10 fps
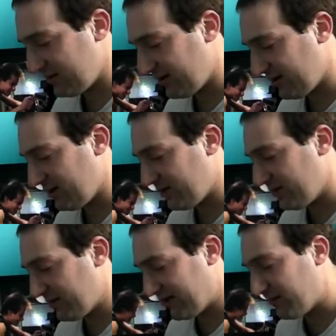you know...
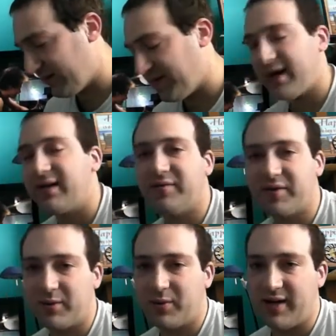And without
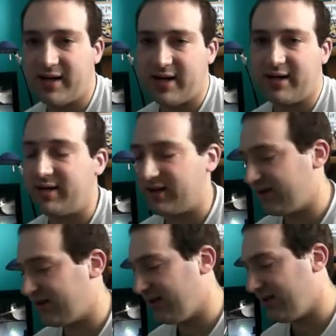giving away the end,
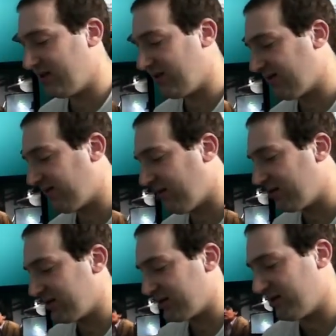let's
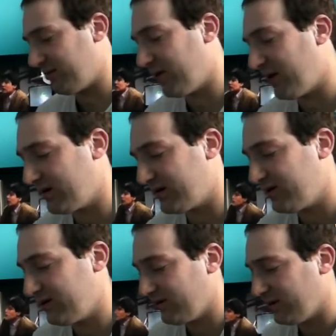focus on part
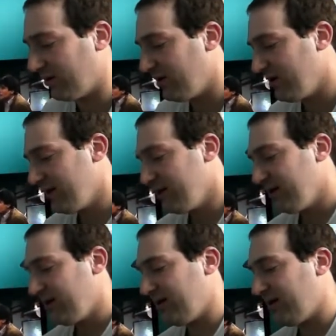2.
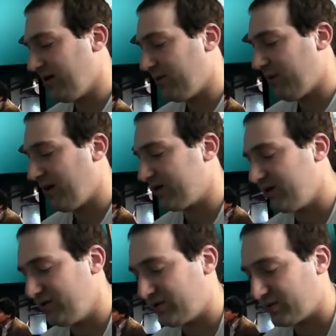You know, part
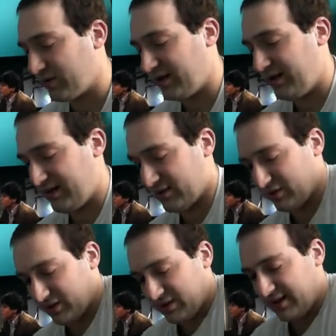2 is really
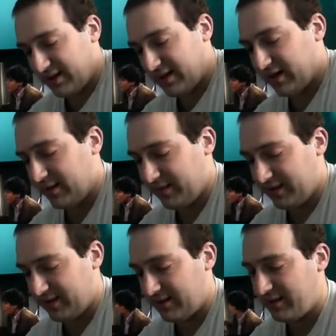interesting. I
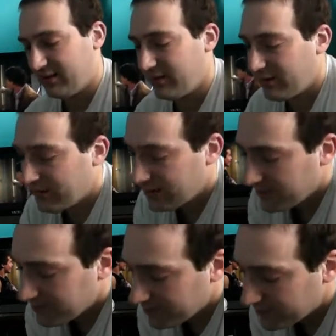mean,
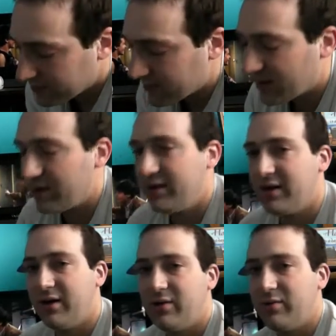you
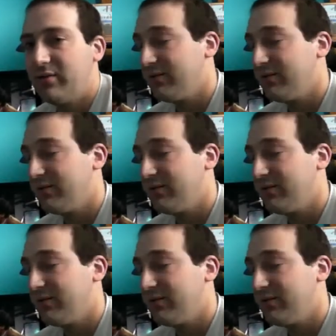know,